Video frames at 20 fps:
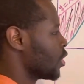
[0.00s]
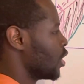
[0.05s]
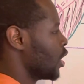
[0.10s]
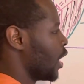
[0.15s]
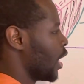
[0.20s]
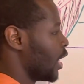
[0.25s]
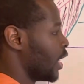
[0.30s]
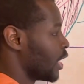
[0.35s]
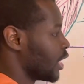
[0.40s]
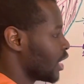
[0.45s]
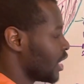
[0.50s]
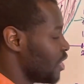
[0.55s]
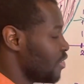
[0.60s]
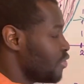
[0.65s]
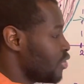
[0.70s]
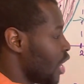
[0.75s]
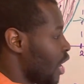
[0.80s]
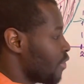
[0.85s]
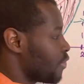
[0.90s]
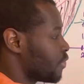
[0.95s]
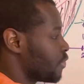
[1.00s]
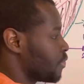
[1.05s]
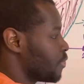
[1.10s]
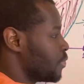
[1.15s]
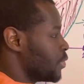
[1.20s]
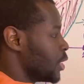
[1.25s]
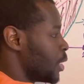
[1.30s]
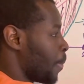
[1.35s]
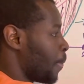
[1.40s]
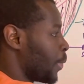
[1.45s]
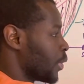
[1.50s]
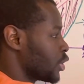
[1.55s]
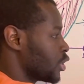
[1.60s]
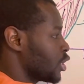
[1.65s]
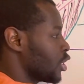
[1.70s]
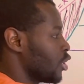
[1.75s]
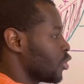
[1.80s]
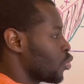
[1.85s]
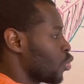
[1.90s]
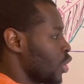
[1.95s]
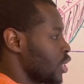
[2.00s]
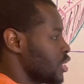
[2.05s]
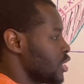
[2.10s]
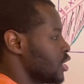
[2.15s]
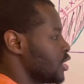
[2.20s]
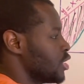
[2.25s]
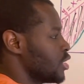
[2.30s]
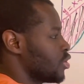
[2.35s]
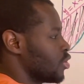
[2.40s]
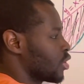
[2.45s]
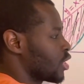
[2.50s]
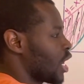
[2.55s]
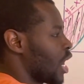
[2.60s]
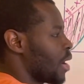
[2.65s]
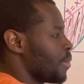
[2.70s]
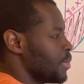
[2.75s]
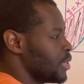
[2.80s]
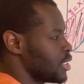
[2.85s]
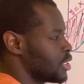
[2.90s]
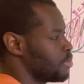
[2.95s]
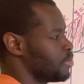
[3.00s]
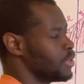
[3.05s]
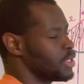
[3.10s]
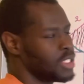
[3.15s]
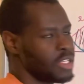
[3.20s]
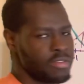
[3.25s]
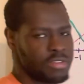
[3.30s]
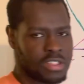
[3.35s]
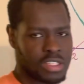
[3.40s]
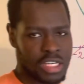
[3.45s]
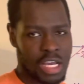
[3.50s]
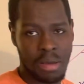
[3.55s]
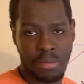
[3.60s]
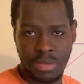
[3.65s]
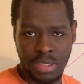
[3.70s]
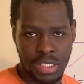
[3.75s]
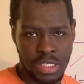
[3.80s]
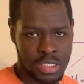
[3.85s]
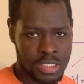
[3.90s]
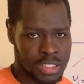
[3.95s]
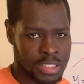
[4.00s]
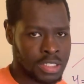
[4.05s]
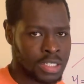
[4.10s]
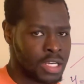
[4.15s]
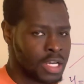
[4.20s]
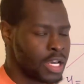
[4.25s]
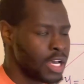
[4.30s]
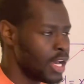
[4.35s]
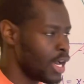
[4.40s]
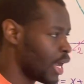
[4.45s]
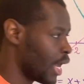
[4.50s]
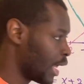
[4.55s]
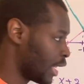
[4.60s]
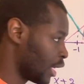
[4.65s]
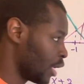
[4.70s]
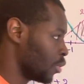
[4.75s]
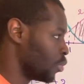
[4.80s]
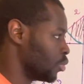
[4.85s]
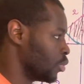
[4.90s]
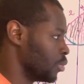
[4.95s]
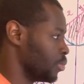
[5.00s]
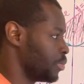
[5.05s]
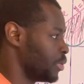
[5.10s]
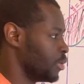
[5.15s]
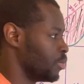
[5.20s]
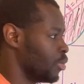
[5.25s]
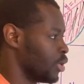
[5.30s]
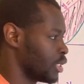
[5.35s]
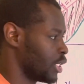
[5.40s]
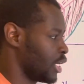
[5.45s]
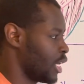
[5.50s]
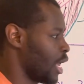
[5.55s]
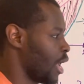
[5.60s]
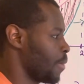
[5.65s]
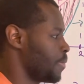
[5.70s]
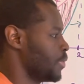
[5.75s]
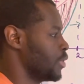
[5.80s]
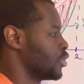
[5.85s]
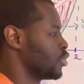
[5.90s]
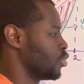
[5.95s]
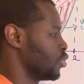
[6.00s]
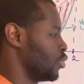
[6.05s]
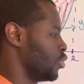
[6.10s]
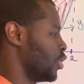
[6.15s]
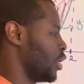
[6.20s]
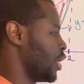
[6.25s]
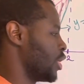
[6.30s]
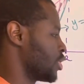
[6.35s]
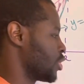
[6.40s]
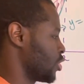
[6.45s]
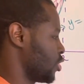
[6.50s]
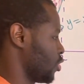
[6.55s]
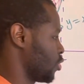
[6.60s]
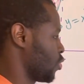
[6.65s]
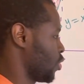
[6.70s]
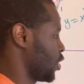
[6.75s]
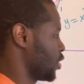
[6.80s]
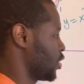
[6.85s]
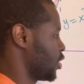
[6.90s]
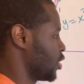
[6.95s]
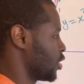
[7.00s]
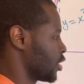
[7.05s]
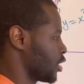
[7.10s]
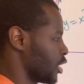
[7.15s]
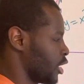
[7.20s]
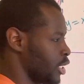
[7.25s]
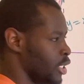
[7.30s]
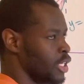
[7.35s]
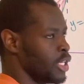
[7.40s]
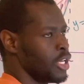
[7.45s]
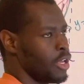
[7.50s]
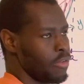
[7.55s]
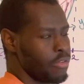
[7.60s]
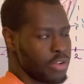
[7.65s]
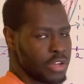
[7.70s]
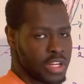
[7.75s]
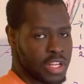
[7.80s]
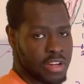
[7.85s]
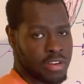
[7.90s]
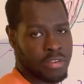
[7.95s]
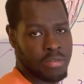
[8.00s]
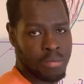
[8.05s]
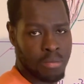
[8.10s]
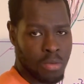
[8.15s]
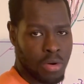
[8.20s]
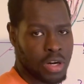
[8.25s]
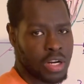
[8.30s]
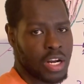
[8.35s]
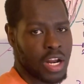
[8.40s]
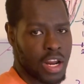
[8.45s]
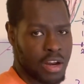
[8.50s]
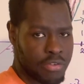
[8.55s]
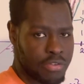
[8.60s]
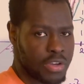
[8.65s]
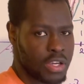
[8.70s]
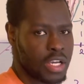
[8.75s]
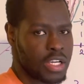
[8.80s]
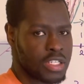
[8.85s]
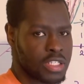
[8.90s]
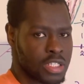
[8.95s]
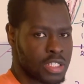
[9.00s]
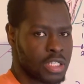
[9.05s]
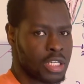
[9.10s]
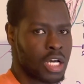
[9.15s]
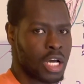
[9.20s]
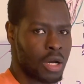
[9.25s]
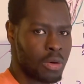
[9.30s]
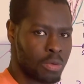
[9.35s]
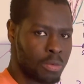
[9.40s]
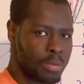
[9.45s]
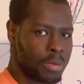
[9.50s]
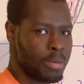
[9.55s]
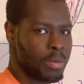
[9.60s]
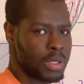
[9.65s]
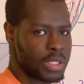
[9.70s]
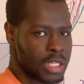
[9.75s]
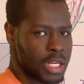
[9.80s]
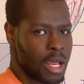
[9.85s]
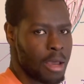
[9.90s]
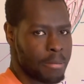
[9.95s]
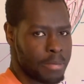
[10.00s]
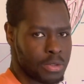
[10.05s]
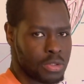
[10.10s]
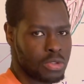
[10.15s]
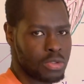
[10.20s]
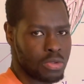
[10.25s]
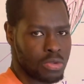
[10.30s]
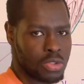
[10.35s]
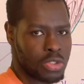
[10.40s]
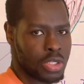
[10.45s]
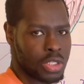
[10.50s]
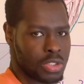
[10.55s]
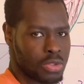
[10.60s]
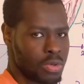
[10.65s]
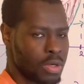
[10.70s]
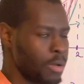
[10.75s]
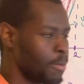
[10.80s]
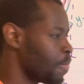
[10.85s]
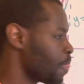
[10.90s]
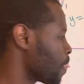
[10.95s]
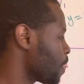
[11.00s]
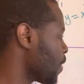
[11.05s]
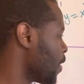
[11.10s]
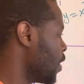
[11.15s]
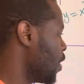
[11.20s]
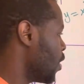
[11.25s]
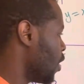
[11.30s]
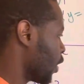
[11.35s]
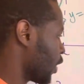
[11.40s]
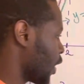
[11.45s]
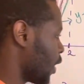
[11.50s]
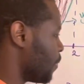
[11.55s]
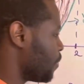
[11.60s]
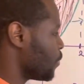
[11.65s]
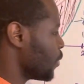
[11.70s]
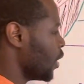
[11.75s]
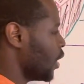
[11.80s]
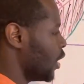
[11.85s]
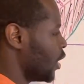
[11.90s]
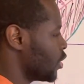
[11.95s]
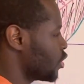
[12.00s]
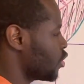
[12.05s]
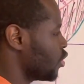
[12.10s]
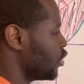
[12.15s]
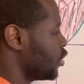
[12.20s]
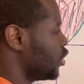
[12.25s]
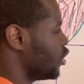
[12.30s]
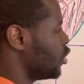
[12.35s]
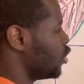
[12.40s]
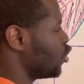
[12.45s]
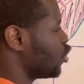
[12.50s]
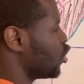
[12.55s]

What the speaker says: And again, if you have particular questions or comments, please leave in the comment section, and I will be more than happy to answer your questions. And if you need more clarification, I will be more than happy to do so as well. Okay, let's continue.